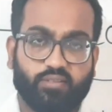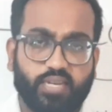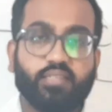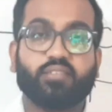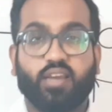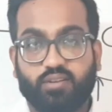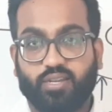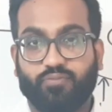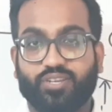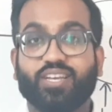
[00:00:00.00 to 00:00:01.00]
Let's start
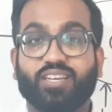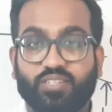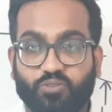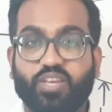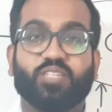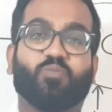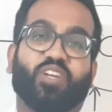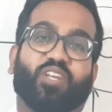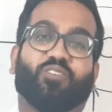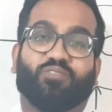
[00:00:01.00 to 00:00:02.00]
our today's video.